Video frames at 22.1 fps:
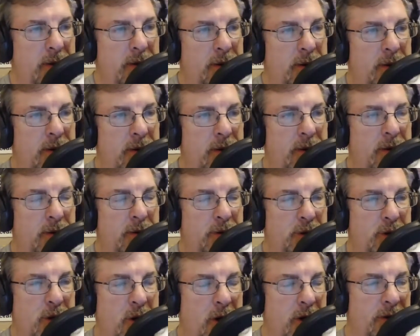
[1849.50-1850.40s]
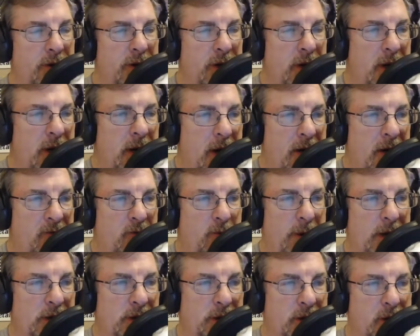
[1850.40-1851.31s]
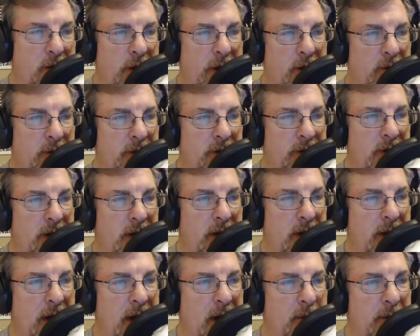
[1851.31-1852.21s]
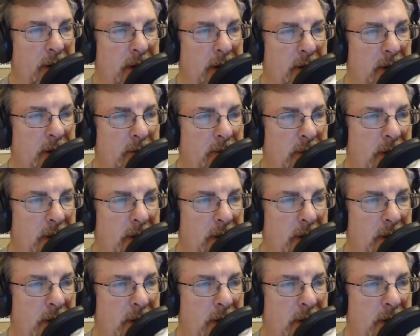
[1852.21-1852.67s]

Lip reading: you started everybody's going with the how many